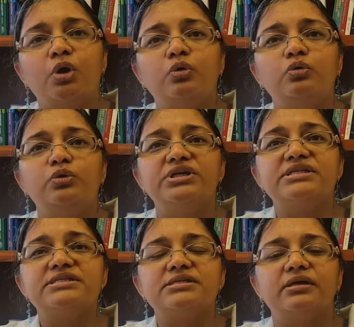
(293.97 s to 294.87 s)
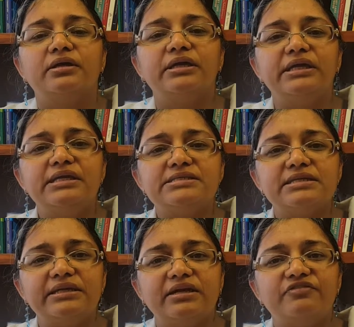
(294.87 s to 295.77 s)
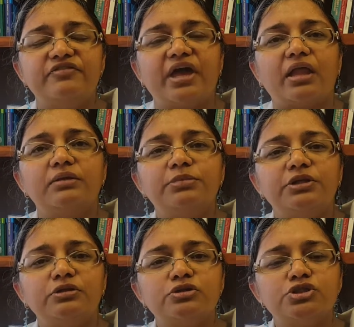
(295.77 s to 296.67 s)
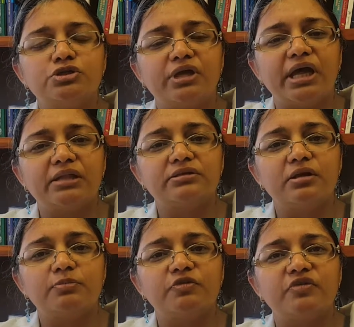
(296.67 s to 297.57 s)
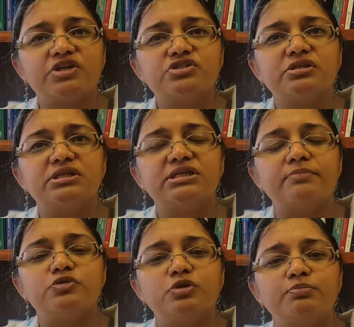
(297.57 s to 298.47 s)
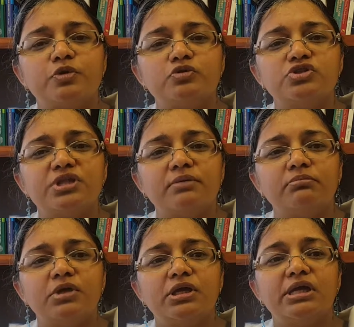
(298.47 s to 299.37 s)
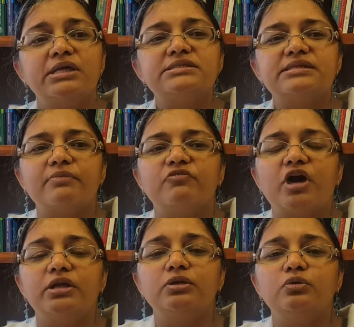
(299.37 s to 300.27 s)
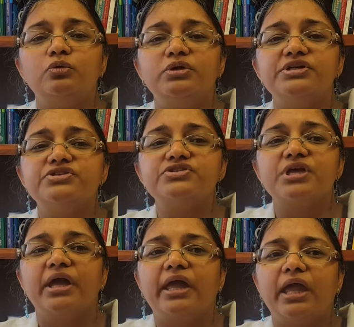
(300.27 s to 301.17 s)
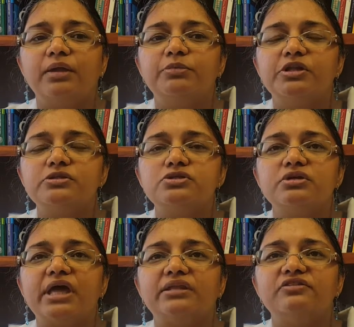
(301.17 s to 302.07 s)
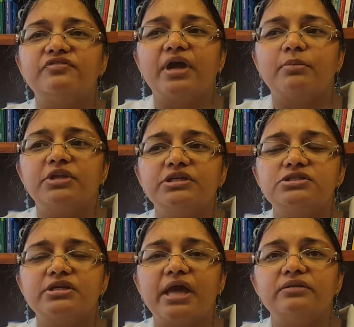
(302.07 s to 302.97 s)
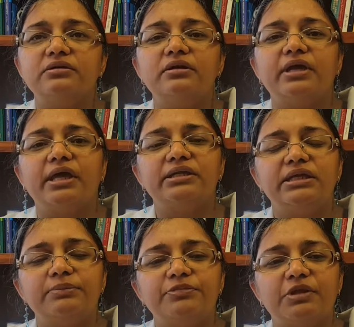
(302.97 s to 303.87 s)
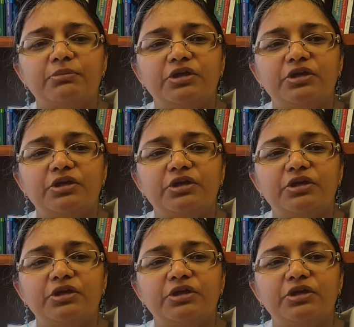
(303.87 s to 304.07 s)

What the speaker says: who is easily available should a healthcare professional attempt to approach them, someone who is able to get the family together and keep them